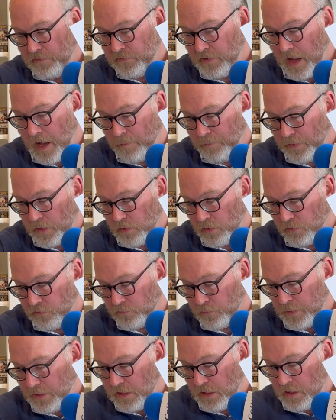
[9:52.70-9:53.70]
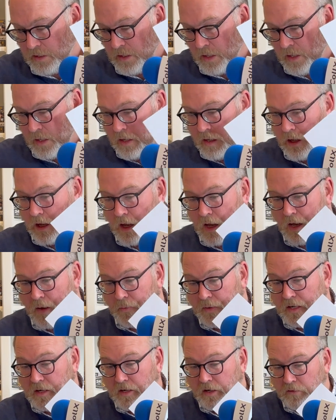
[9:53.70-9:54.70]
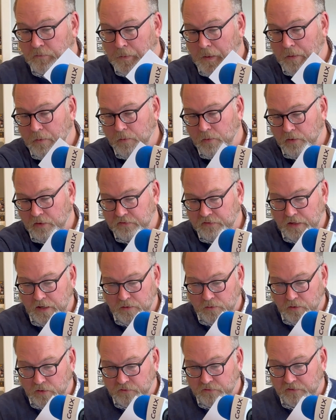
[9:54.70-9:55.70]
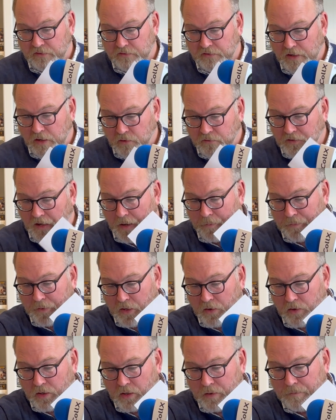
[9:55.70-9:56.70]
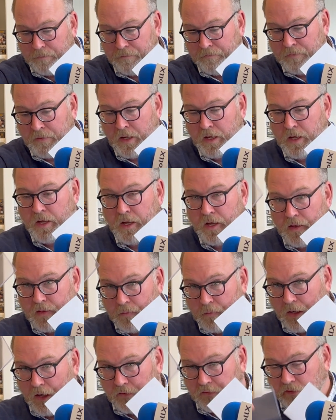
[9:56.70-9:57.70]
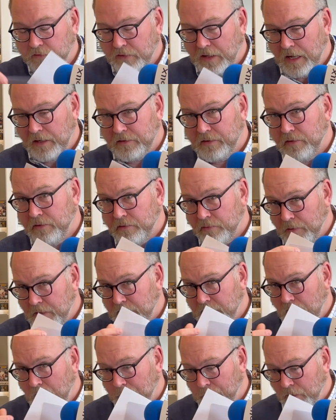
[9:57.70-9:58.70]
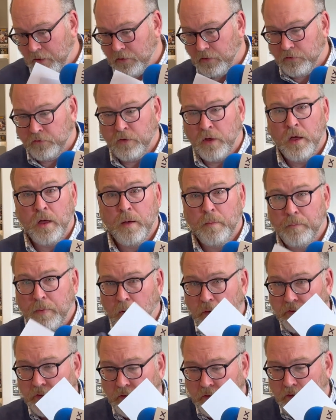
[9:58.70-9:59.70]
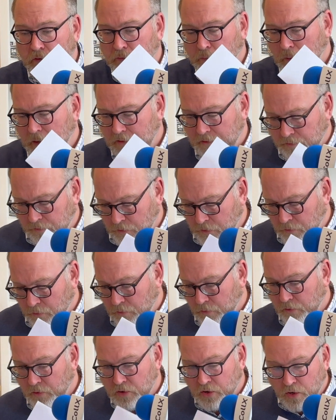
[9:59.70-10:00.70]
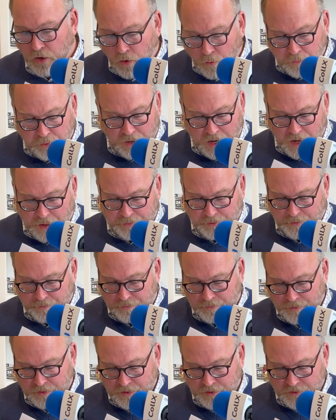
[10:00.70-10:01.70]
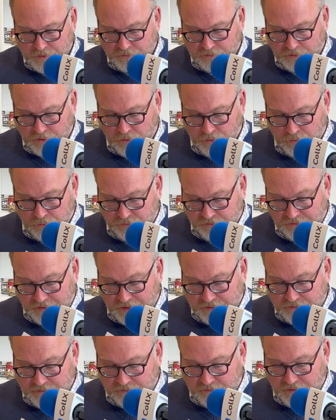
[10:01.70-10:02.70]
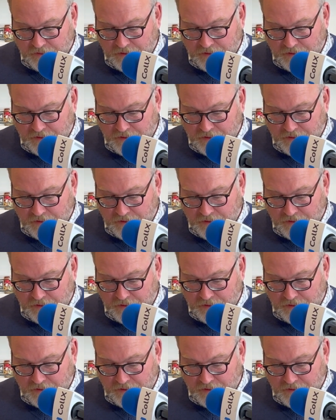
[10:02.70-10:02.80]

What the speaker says: top loaders. We did an experiment where we sent just a single top loader, And then we also stacked in 3 top loaders. Both of those went through no problem. So psyched to see